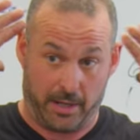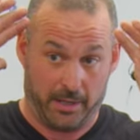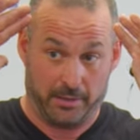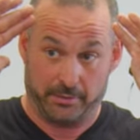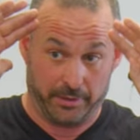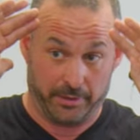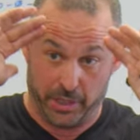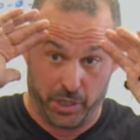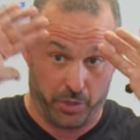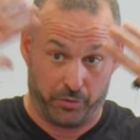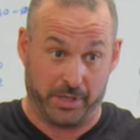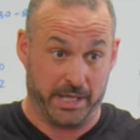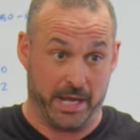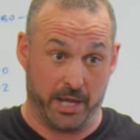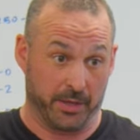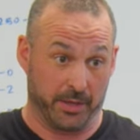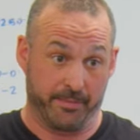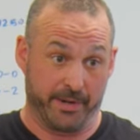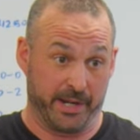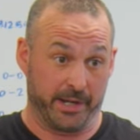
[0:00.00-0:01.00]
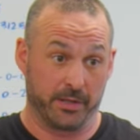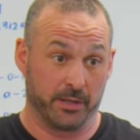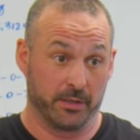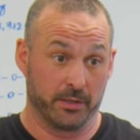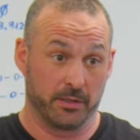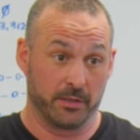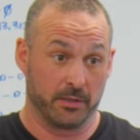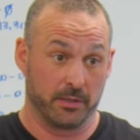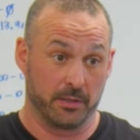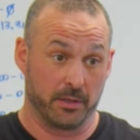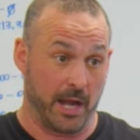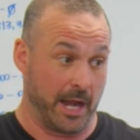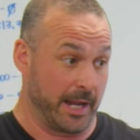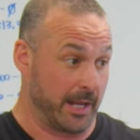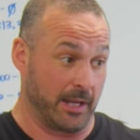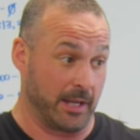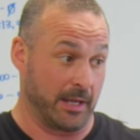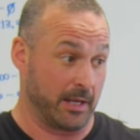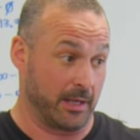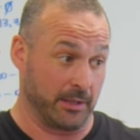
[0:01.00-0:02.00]
Literally unlimited. I
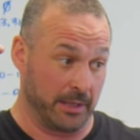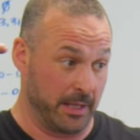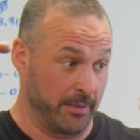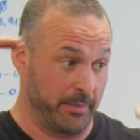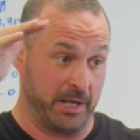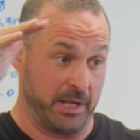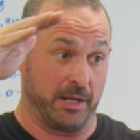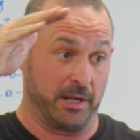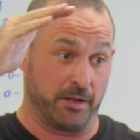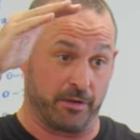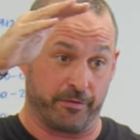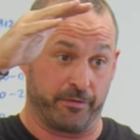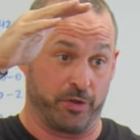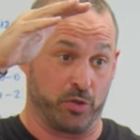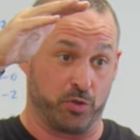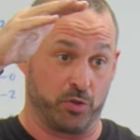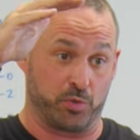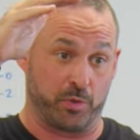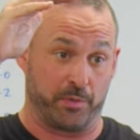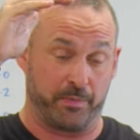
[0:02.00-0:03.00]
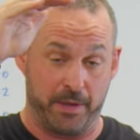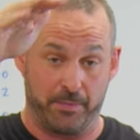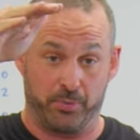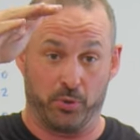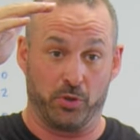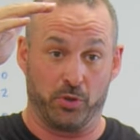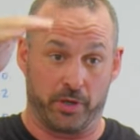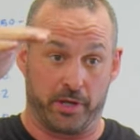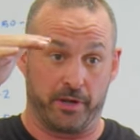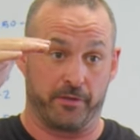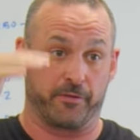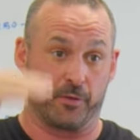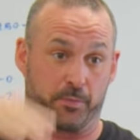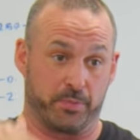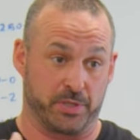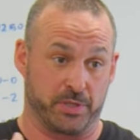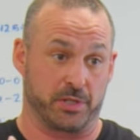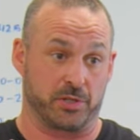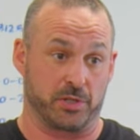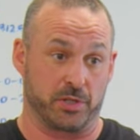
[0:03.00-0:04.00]
can get unlimited interviews with people looking for
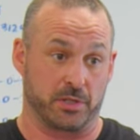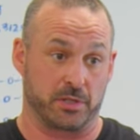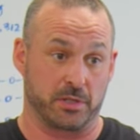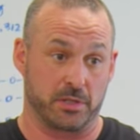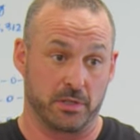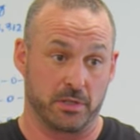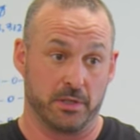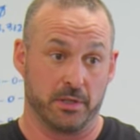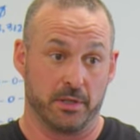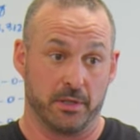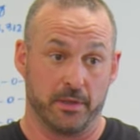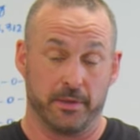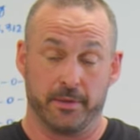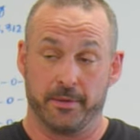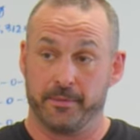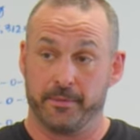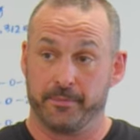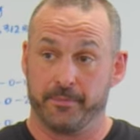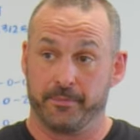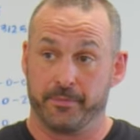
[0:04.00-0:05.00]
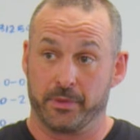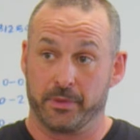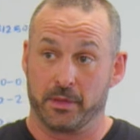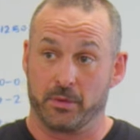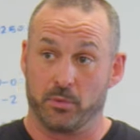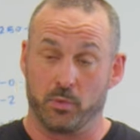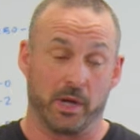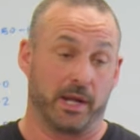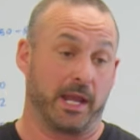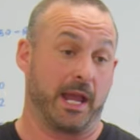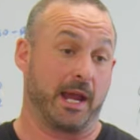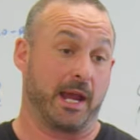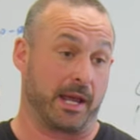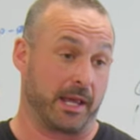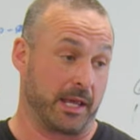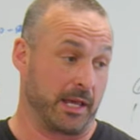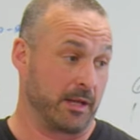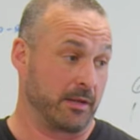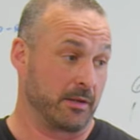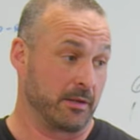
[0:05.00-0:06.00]
positions. What can I
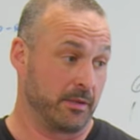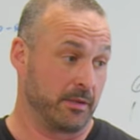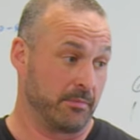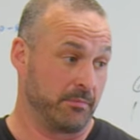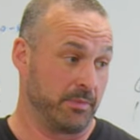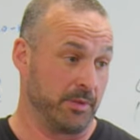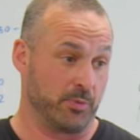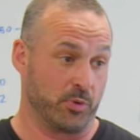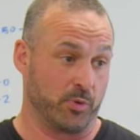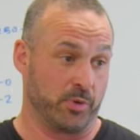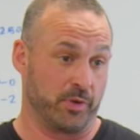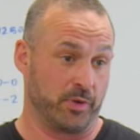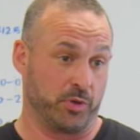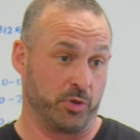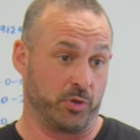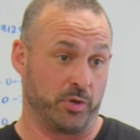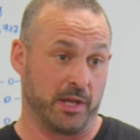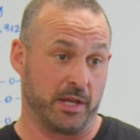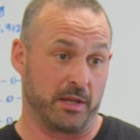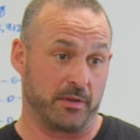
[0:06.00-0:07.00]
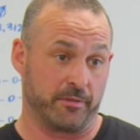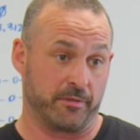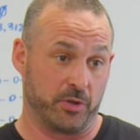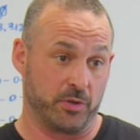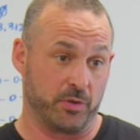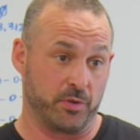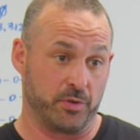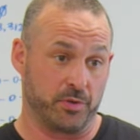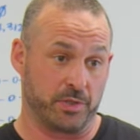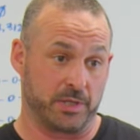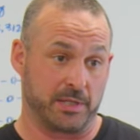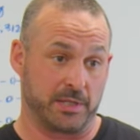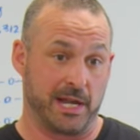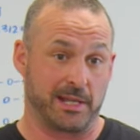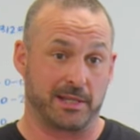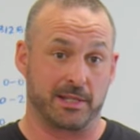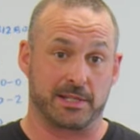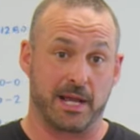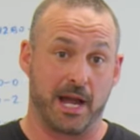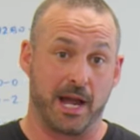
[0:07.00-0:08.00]
get? People want to do the interviews, take
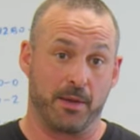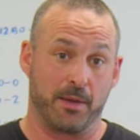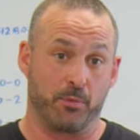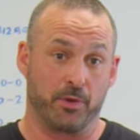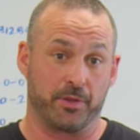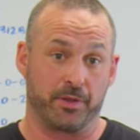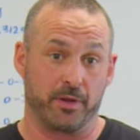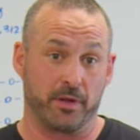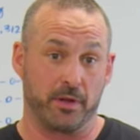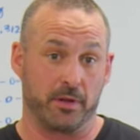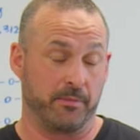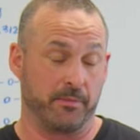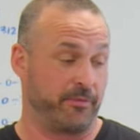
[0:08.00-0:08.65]
the time with them,